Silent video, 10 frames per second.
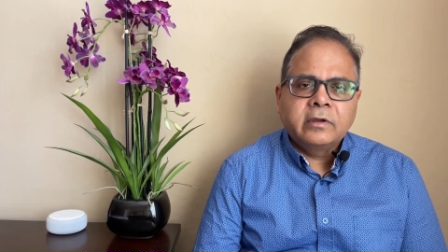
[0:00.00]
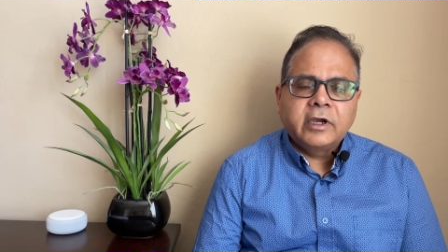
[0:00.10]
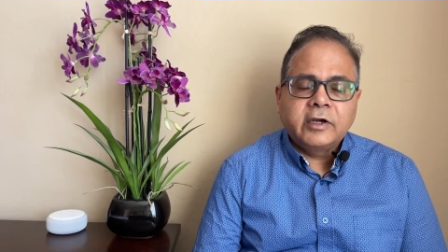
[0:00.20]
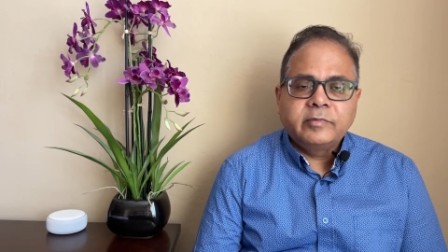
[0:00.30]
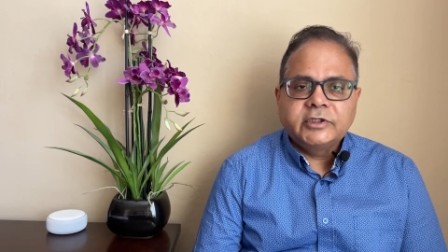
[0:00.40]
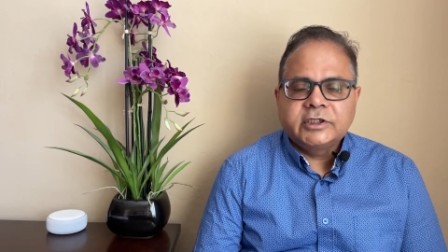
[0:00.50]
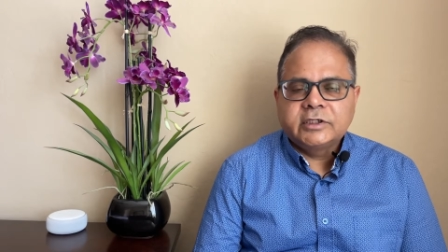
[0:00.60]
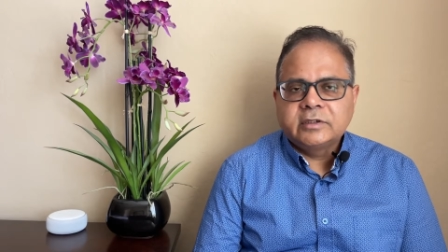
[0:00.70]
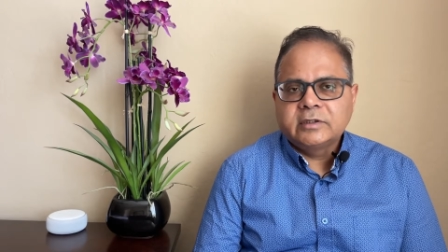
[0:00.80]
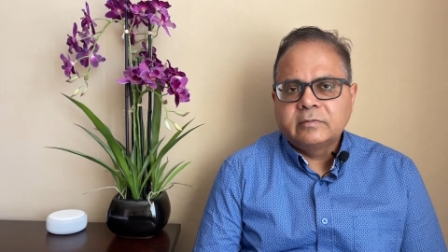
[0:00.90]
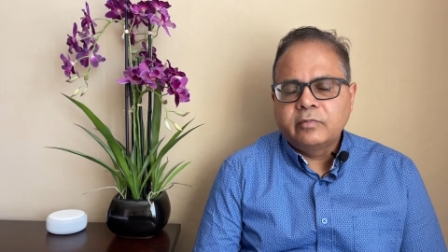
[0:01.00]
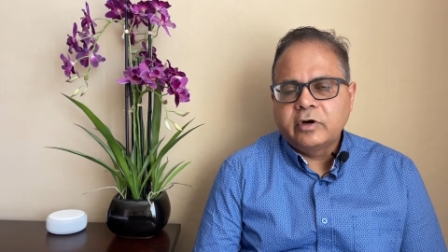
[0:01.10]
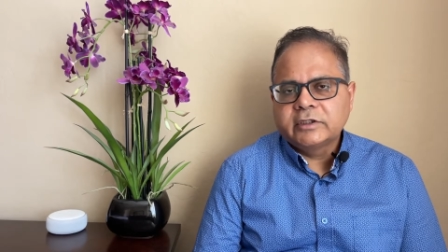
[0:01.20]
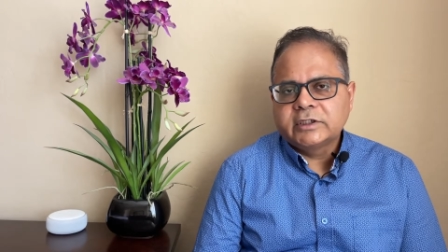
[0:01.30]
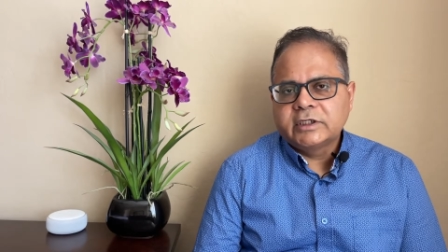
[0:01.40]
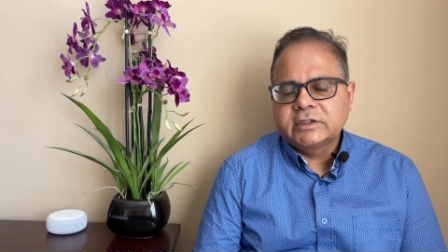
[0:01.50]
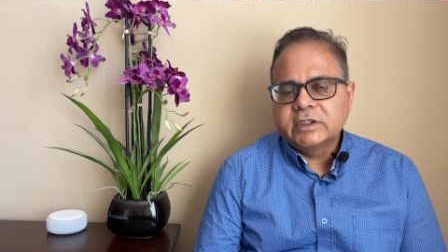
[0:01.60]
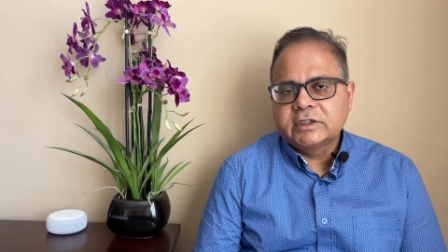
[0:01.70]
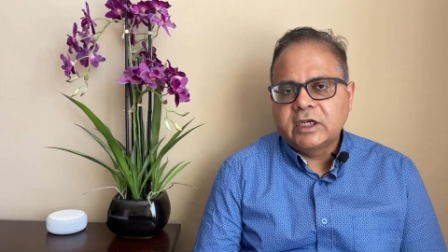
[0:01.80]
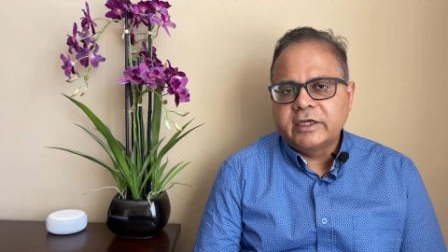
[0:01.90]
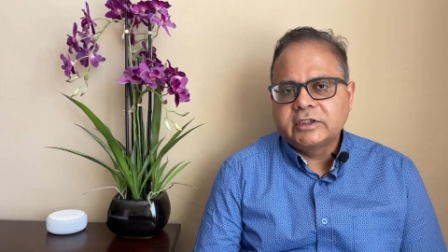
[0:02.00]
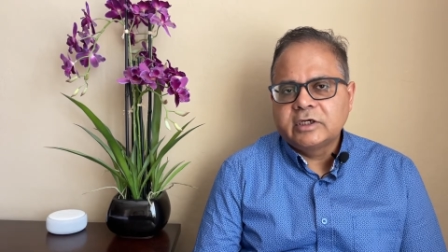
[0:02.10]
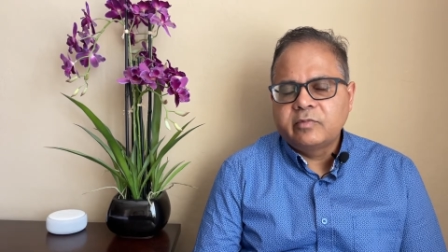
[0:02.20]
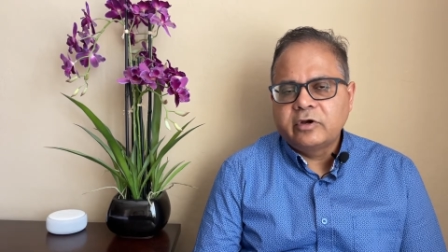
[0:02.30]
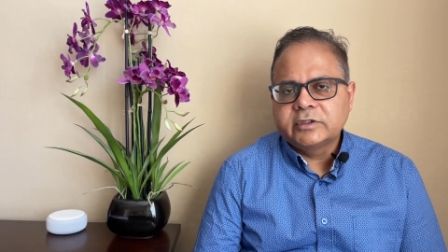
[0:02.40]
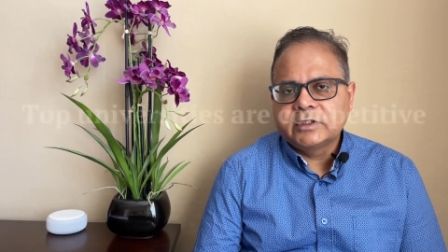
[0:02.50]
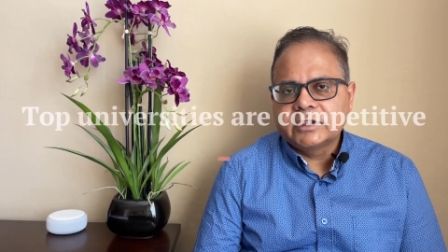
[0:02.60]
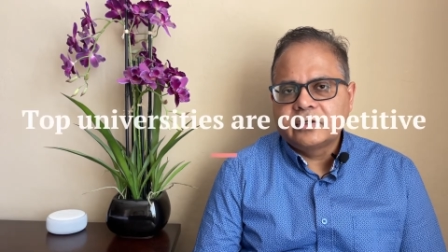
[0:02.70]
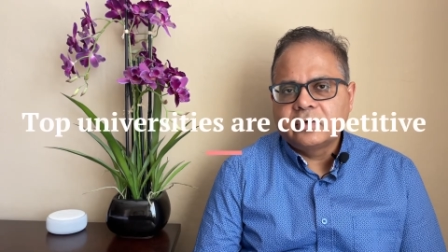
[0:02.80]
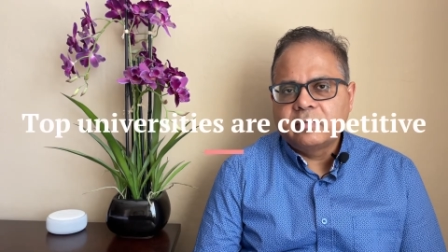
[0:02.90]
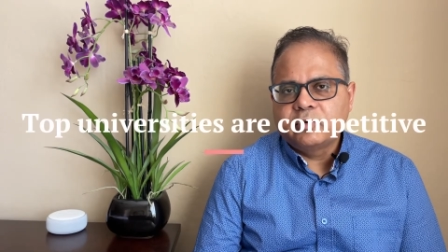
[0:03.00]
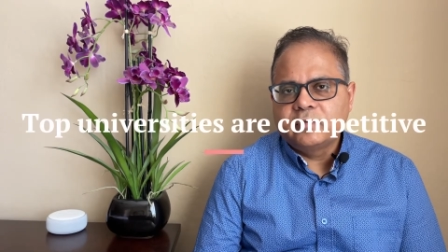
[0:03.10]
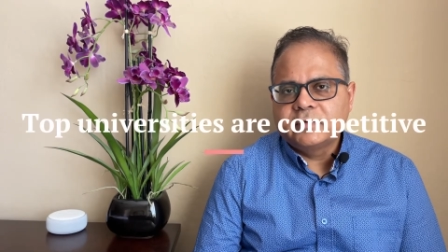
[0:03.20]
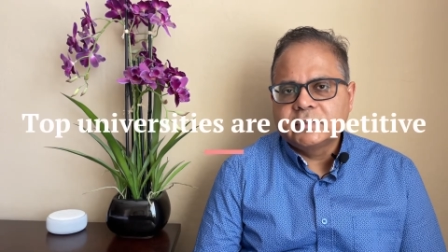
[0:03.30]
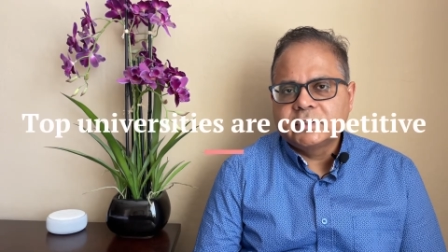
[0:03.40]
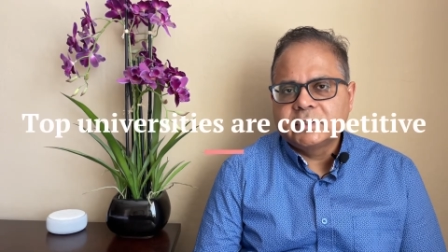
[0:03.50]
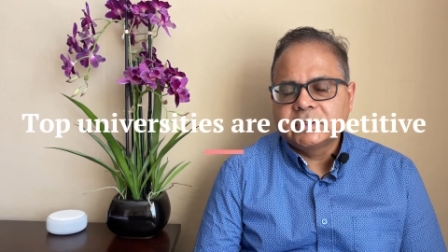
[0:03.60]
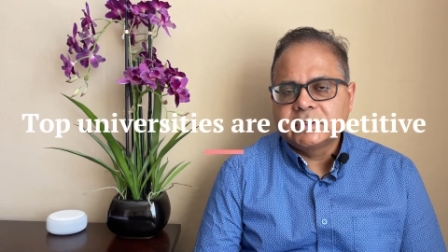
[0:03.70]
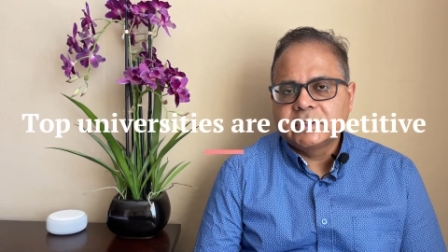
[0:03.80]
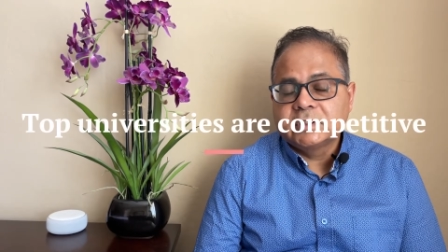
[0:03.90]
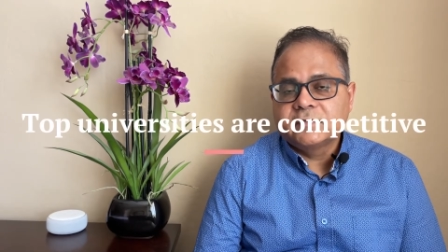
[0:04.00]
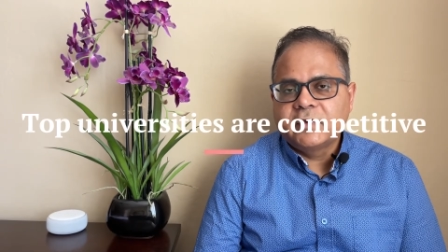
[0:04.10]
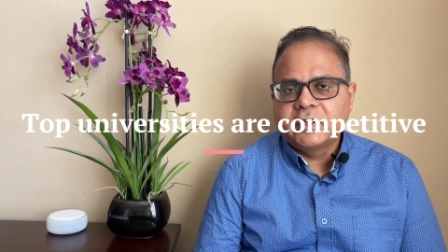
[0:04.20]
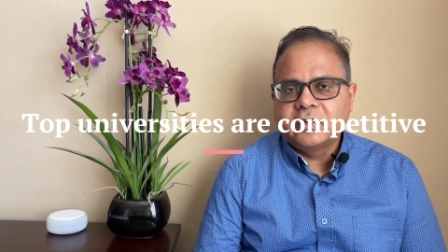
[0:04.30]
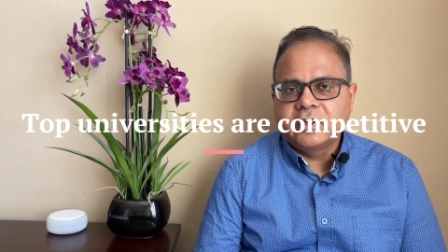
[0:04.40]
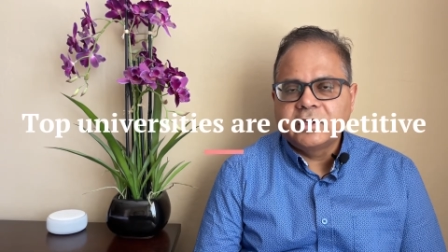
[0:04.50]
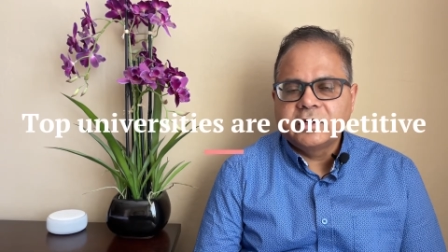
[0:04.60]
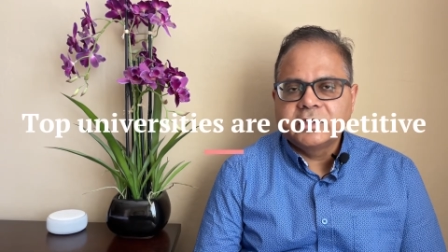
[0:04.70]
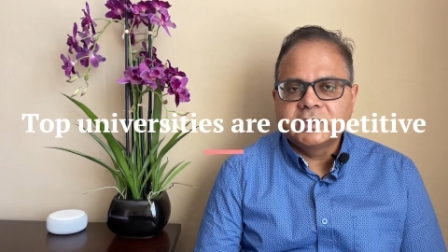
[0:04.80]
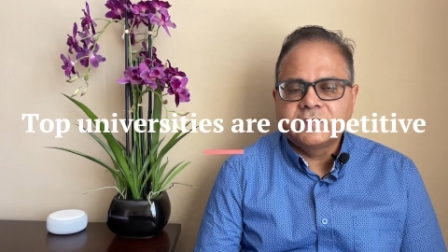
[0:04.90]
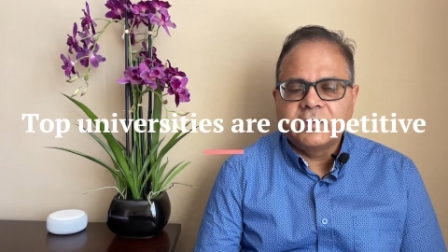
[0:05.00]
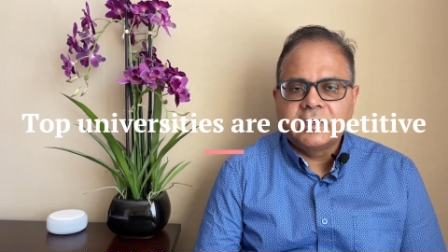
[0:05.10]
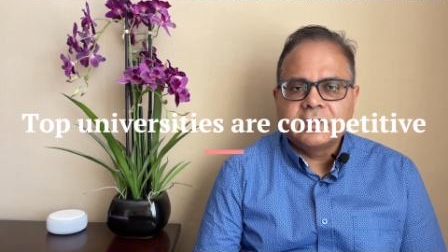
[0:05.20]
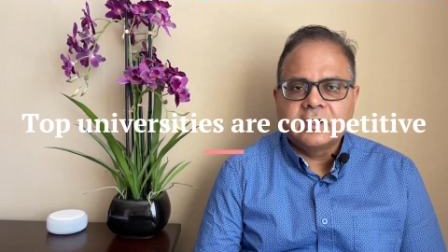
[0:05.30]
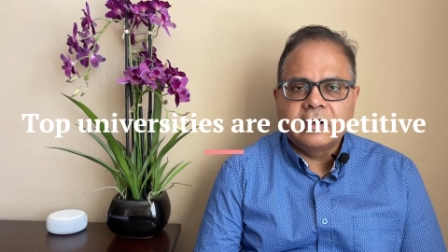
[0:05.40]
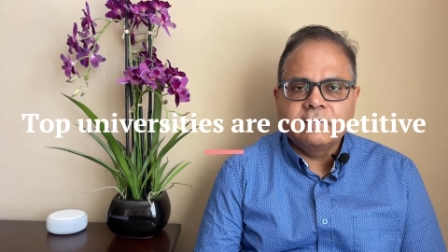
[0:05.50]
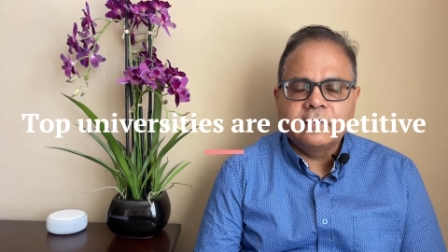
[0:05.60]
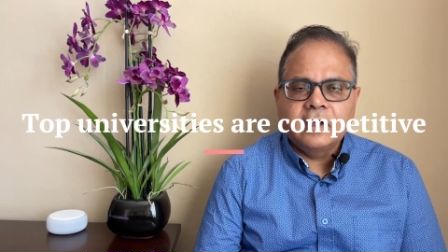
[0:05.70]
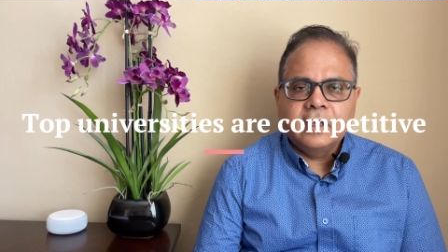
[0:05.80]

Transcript: admission process, the selection process at top universities is very rigorous, very tough,